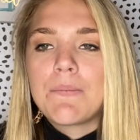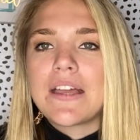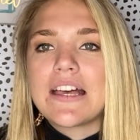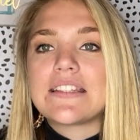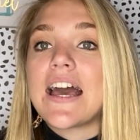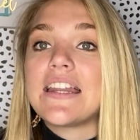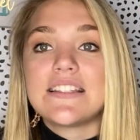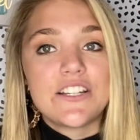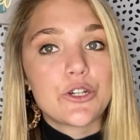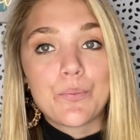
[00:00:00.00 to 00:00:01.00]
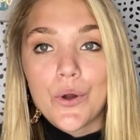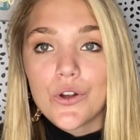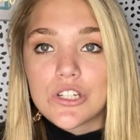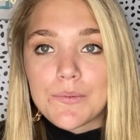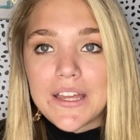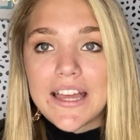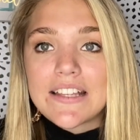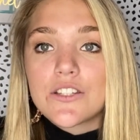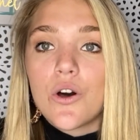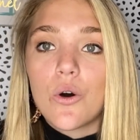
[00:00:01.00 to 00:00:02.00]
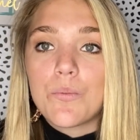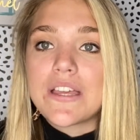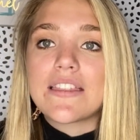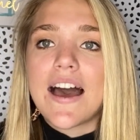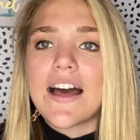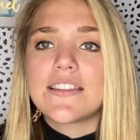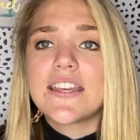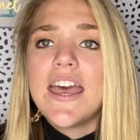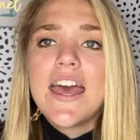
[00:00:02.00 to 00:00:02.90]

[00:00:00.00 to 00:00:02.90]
because I had a teacher approach me and told me that